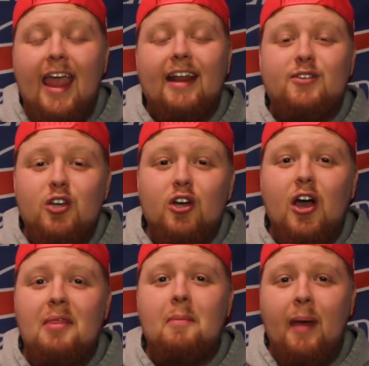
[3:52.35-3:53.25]
and took
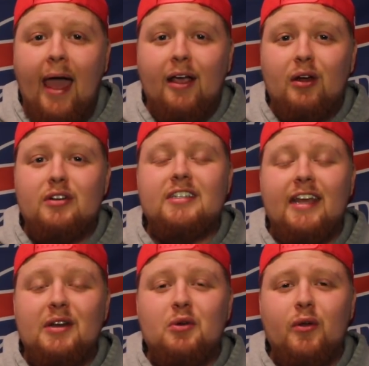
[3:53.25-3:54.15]
on the Packers
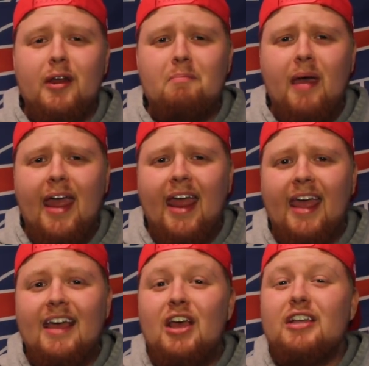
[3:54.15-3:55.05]
in Green Bay,